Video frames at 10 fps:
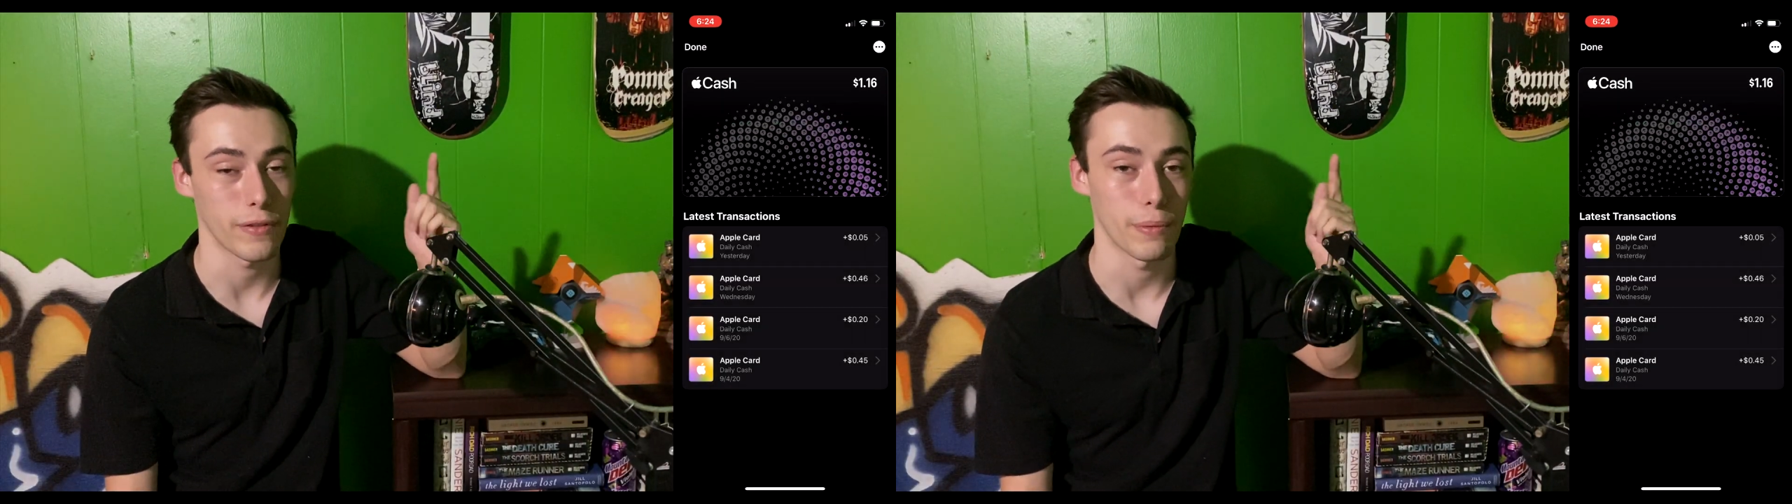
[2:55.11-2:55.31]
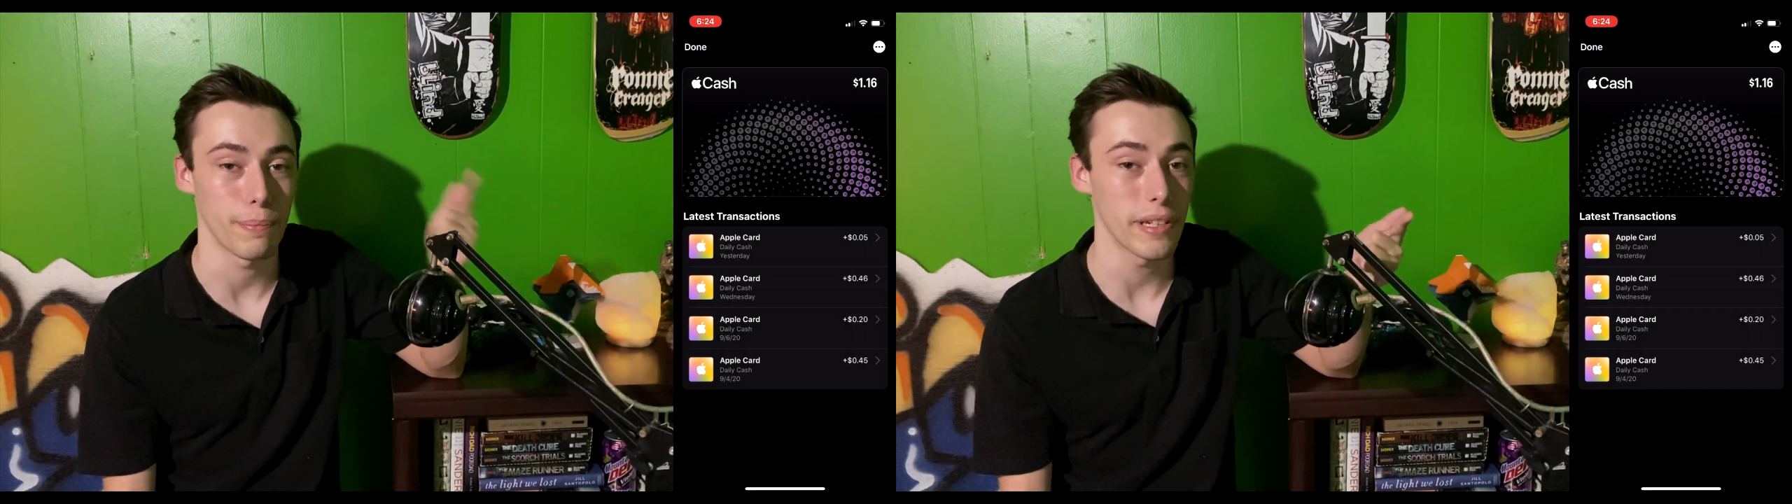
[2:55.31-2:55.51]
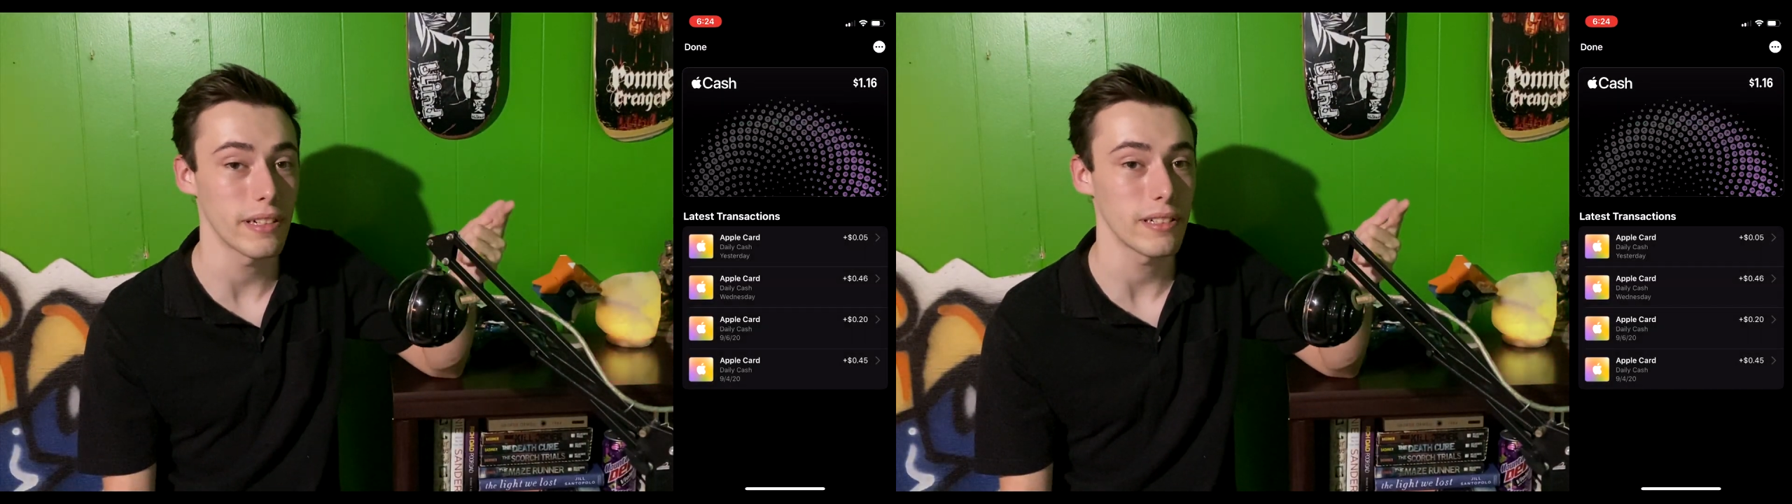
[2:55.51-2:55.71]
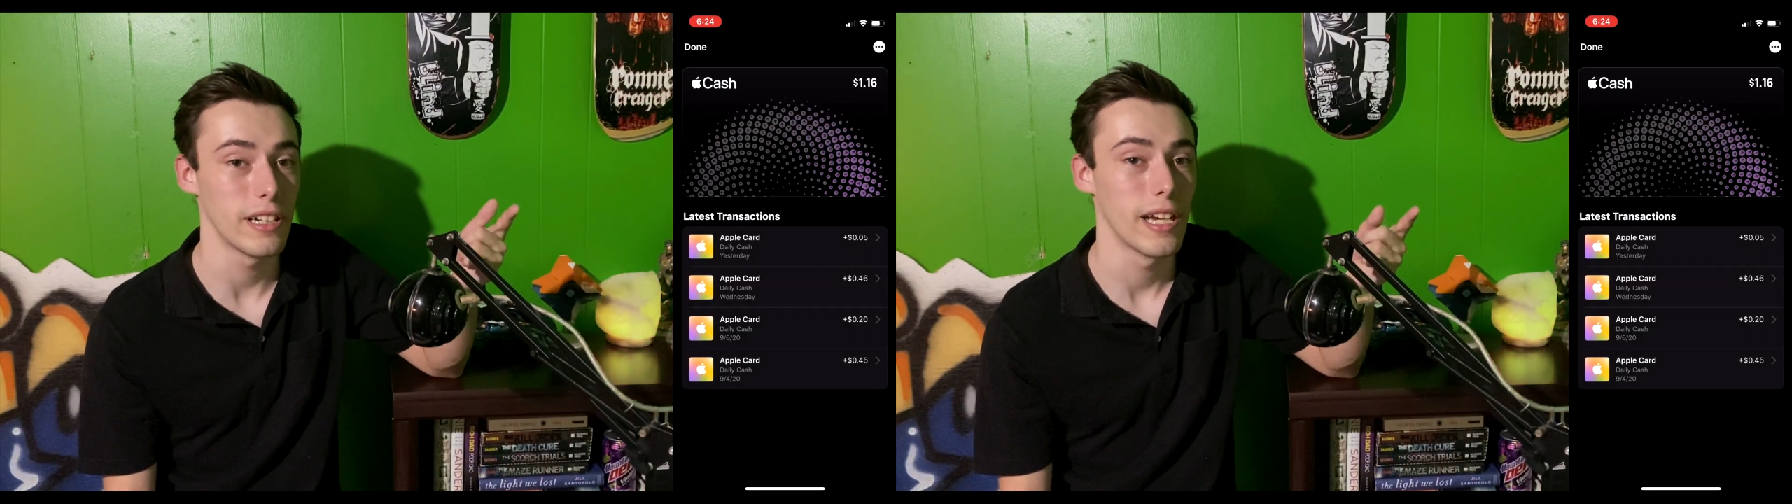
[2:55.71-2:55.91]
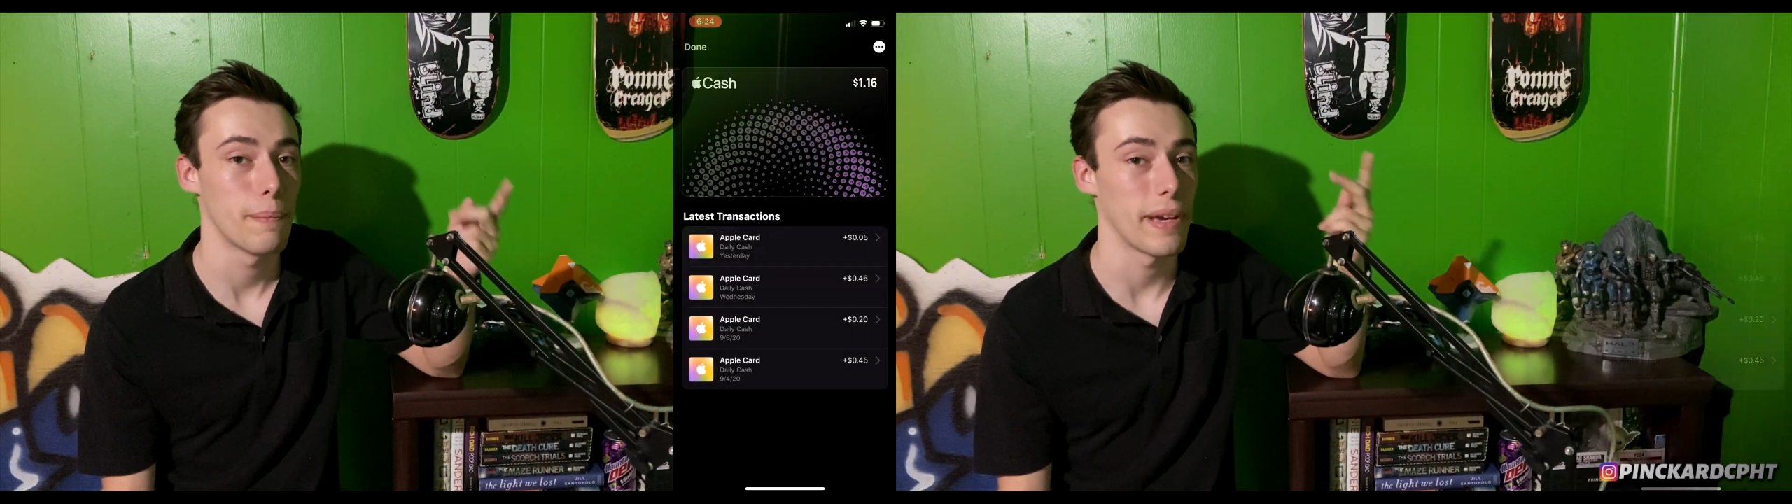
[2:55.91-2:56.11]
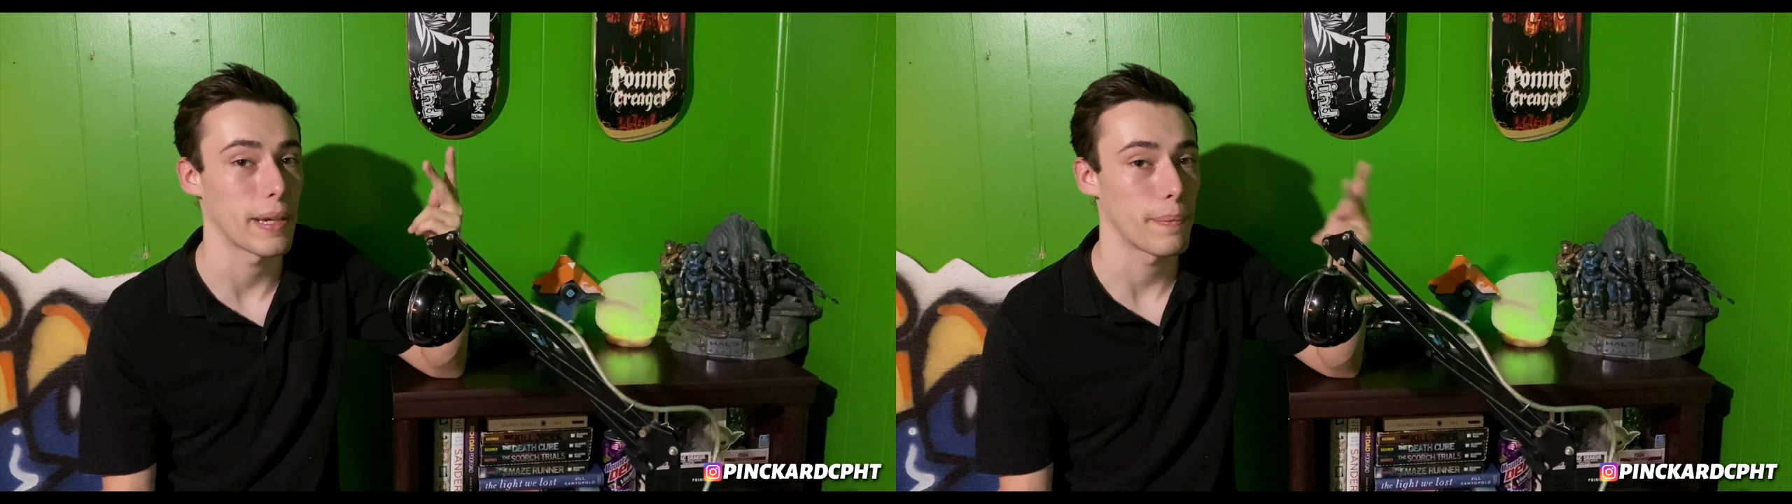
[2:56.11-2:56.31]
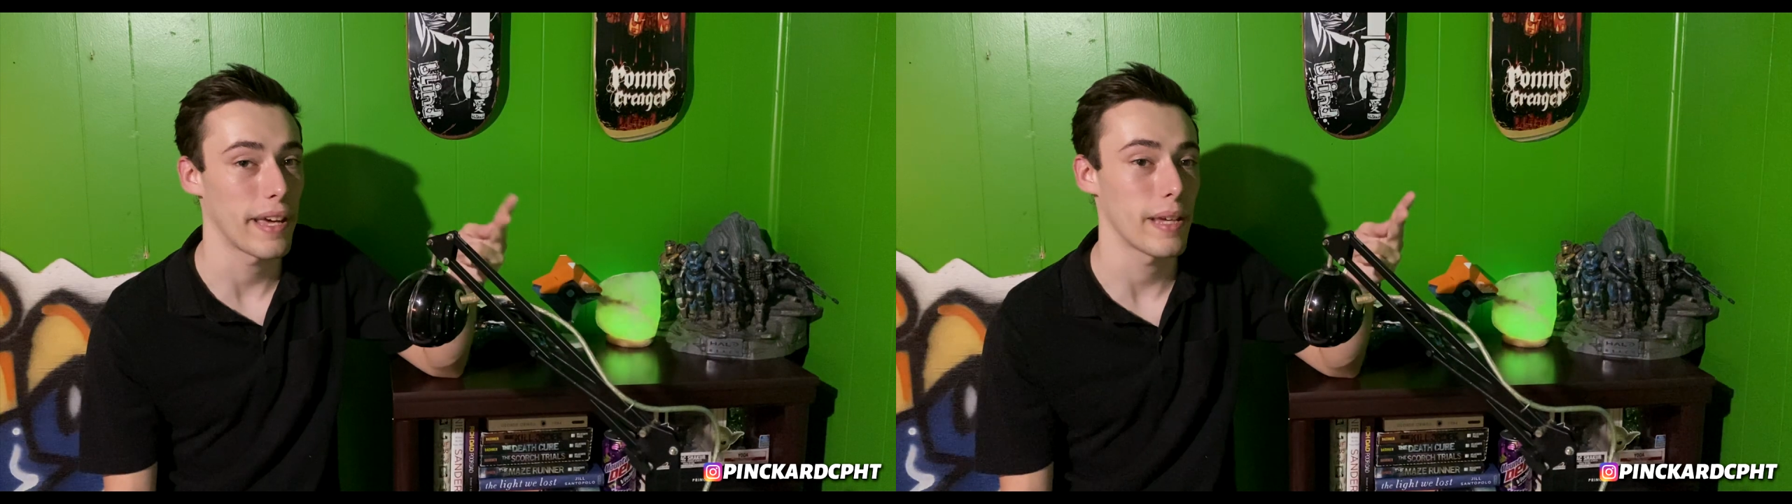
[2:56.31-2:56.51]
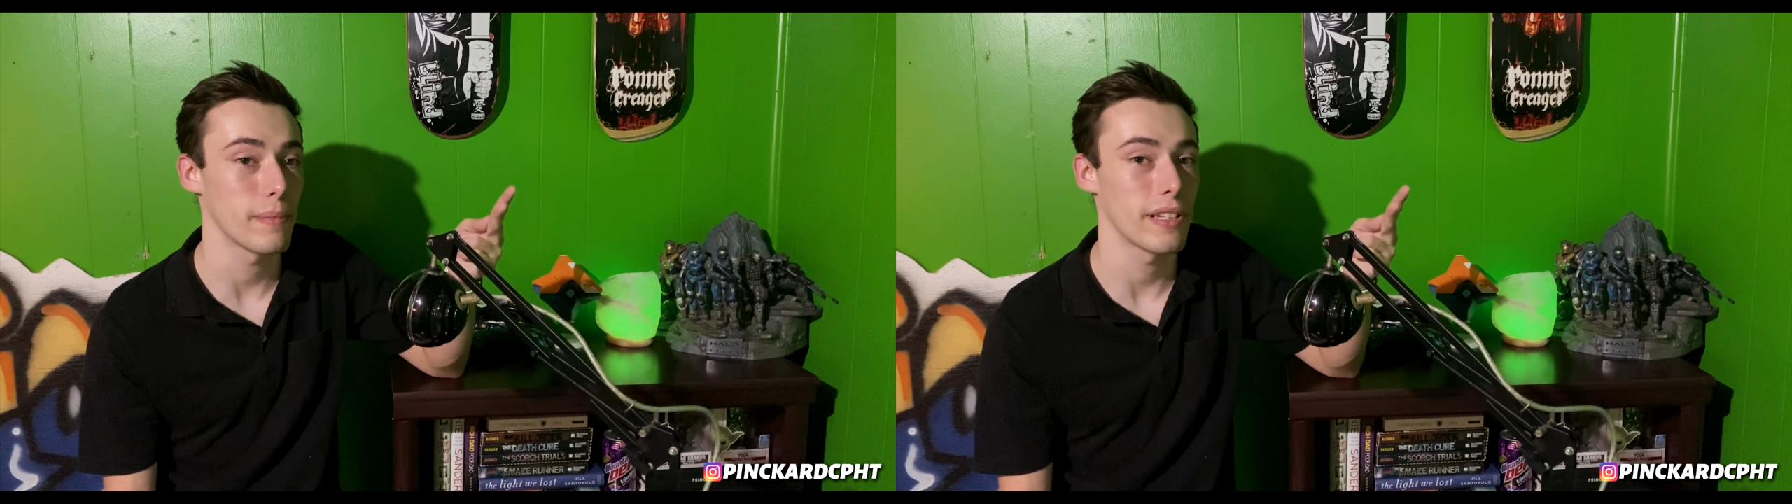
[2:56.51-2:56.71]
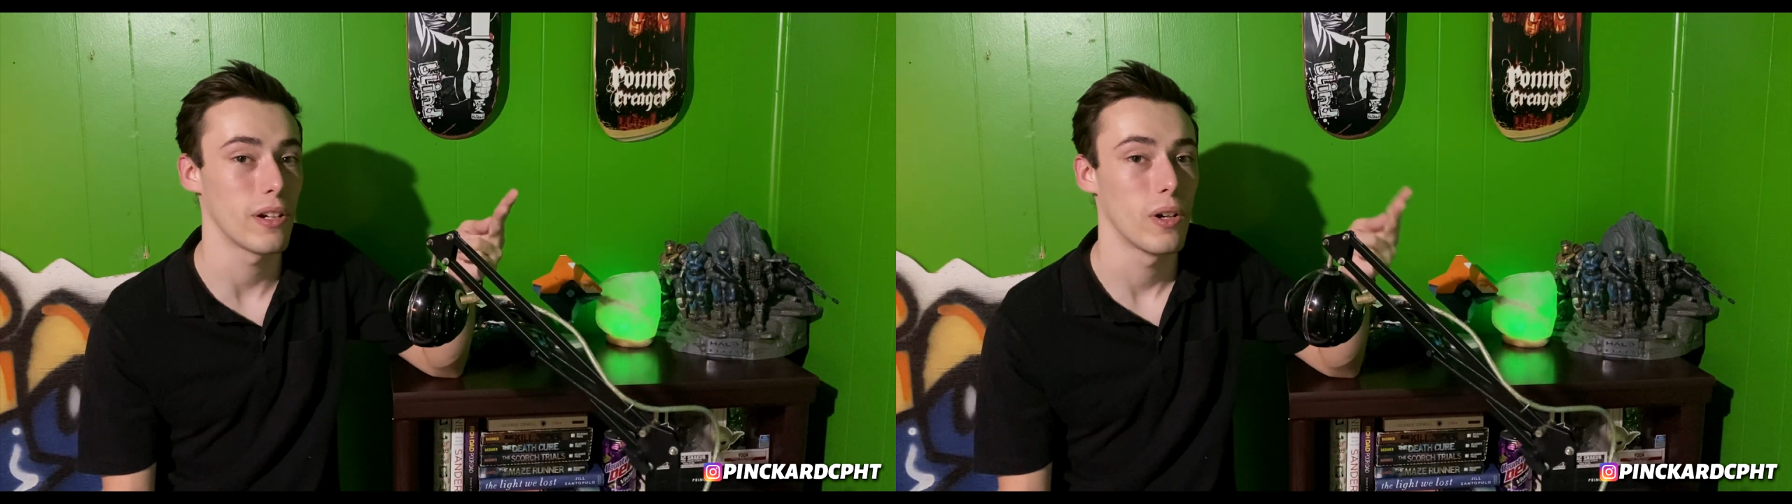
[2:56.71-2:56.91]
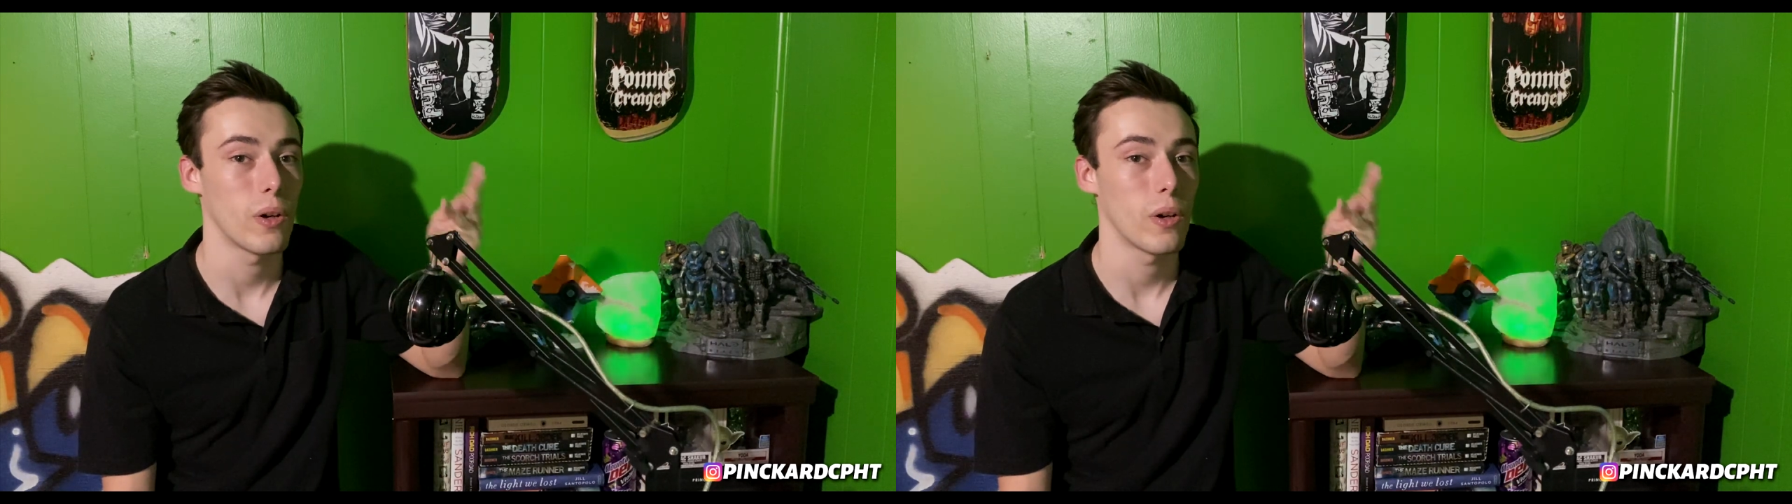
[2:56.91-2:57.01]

your bill, make a payment,